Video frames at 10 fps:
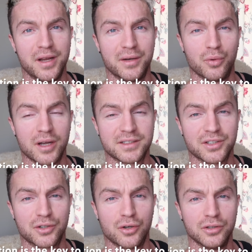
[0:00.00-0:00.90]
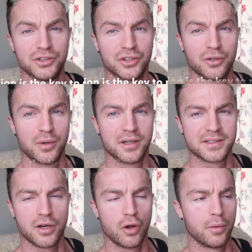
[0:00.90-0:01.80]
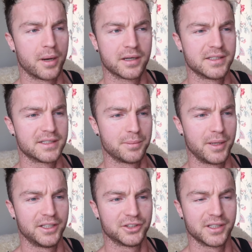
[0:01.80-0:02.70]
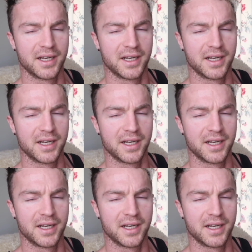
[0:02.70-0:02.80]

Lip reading: in Western culture where it's all participation